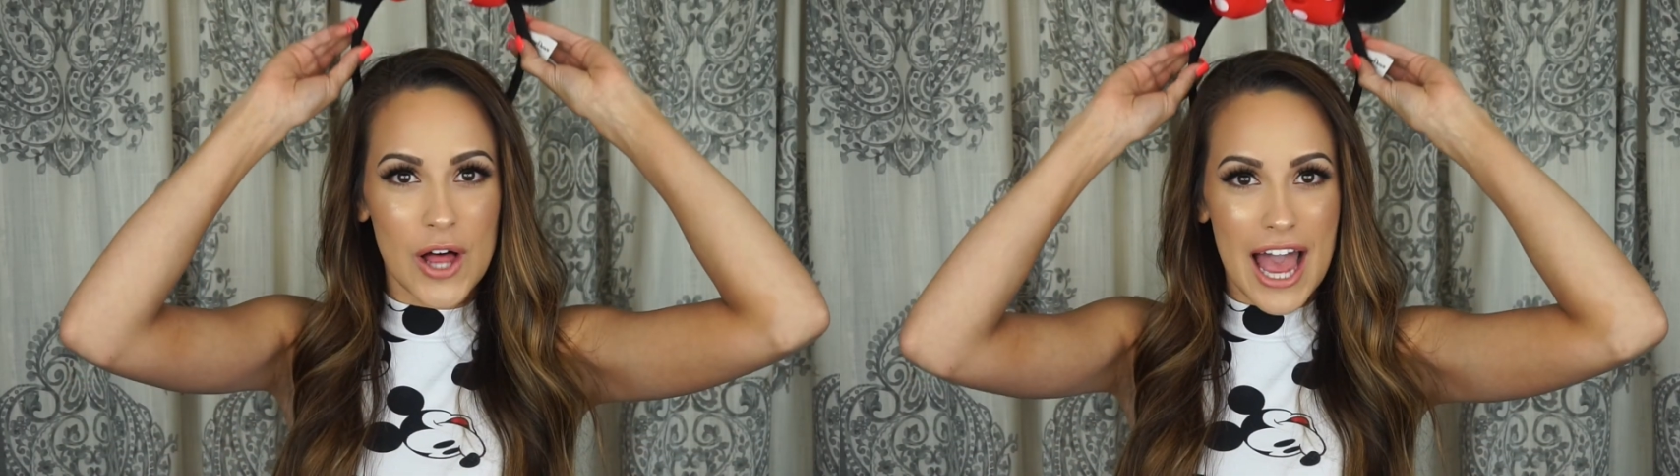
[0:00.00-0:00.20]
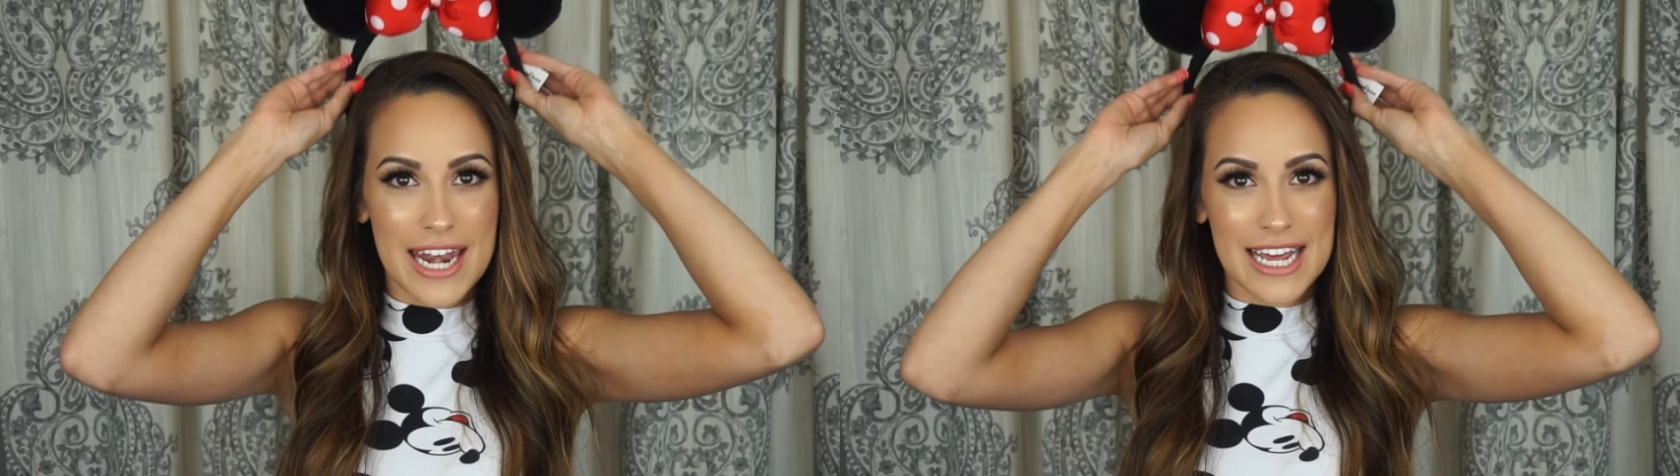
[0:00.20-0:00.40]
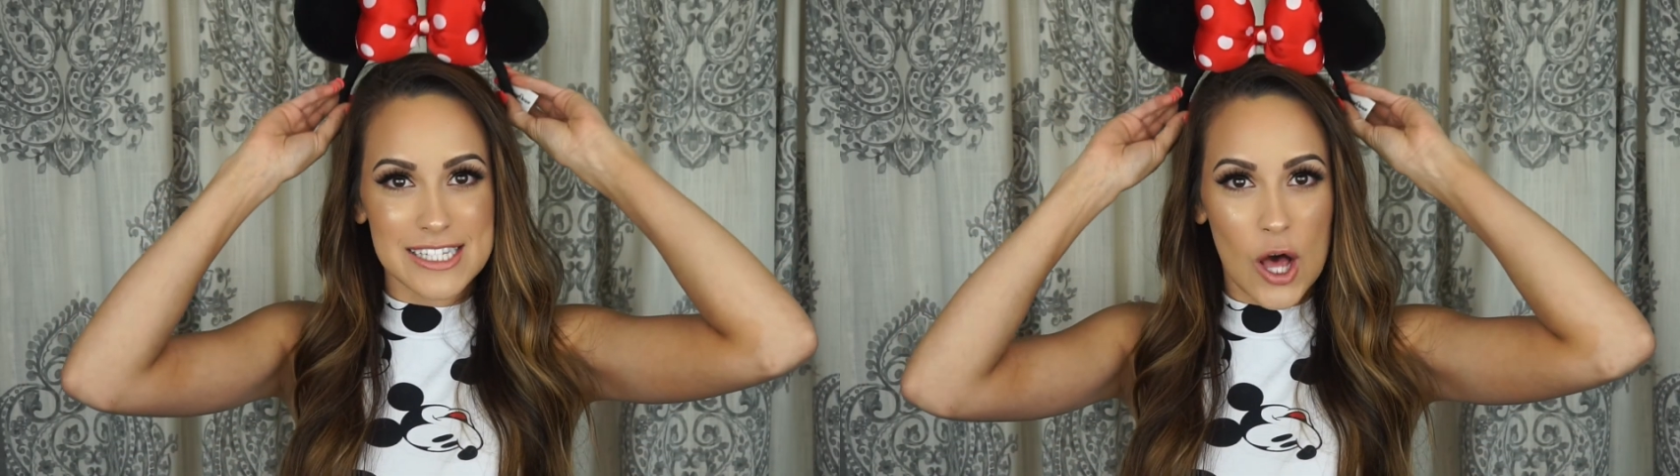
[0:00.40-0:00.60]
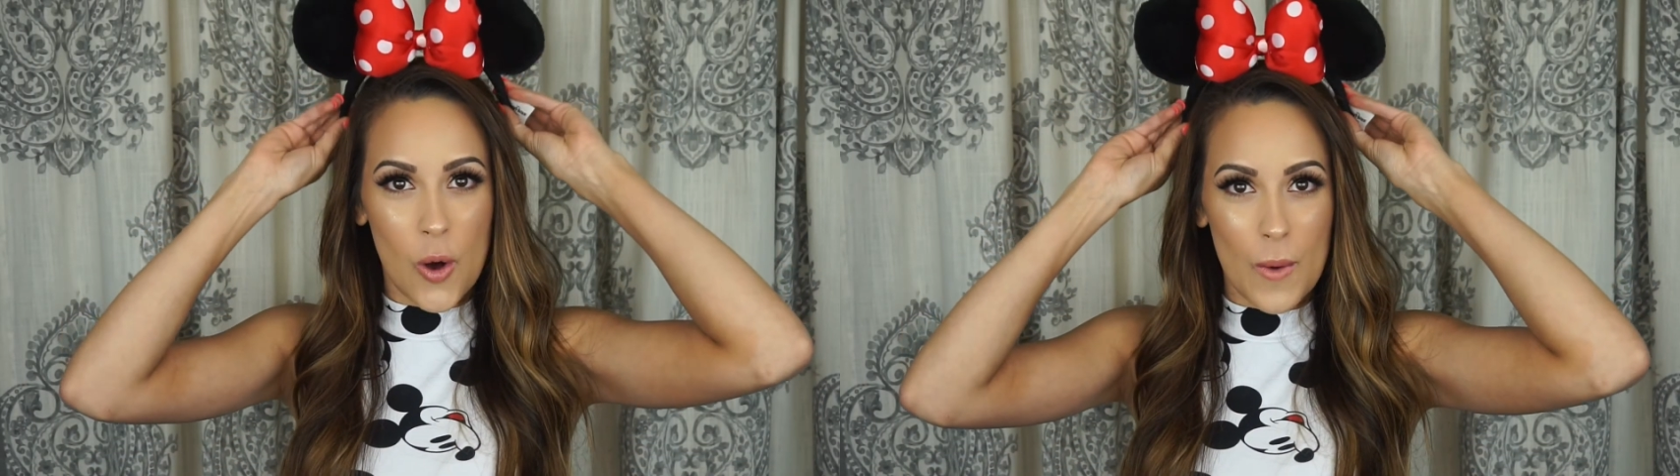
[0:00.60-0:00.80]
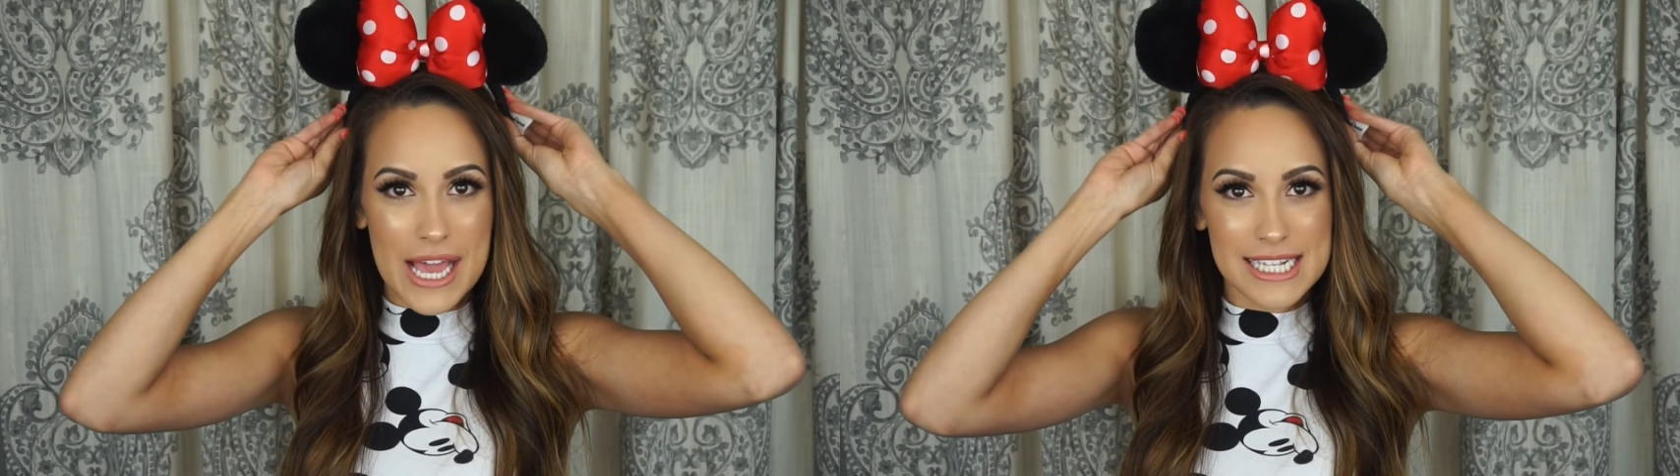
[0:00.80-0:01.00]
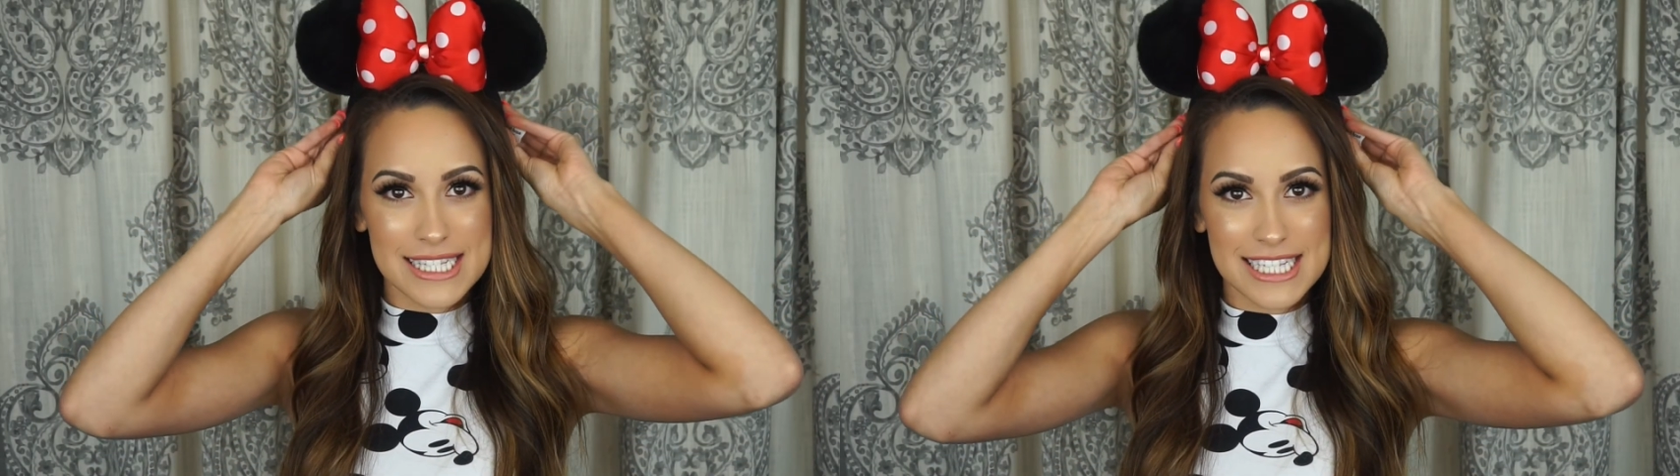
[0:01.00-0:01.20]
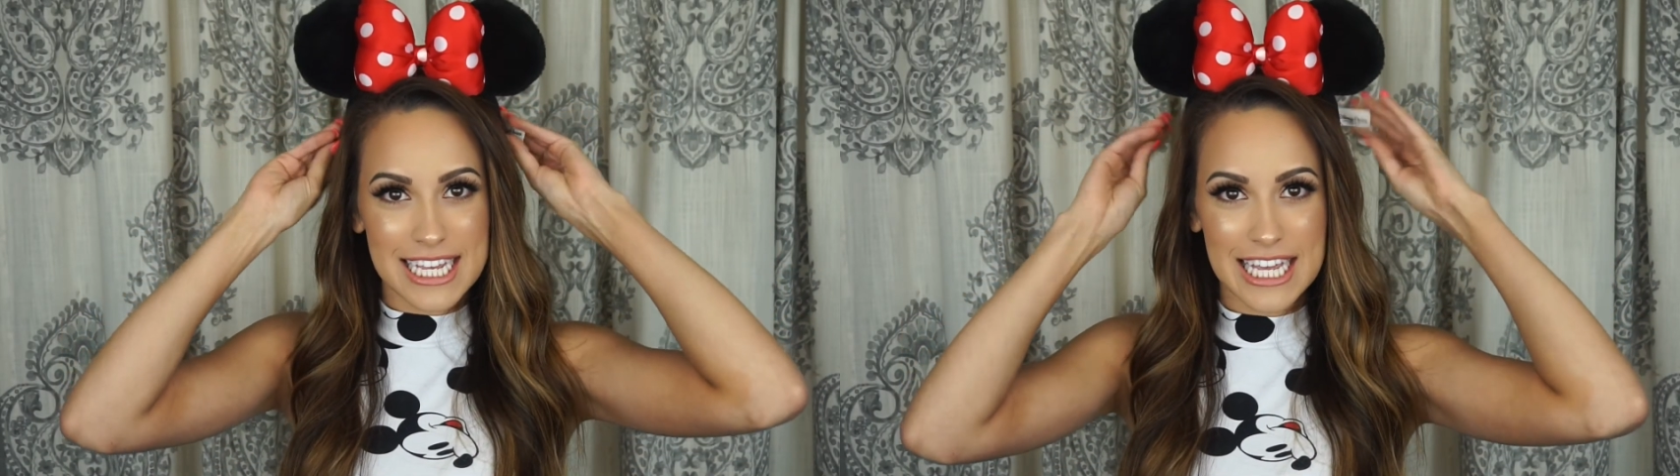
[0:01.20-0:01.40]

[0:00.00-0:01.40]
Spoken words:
and as always,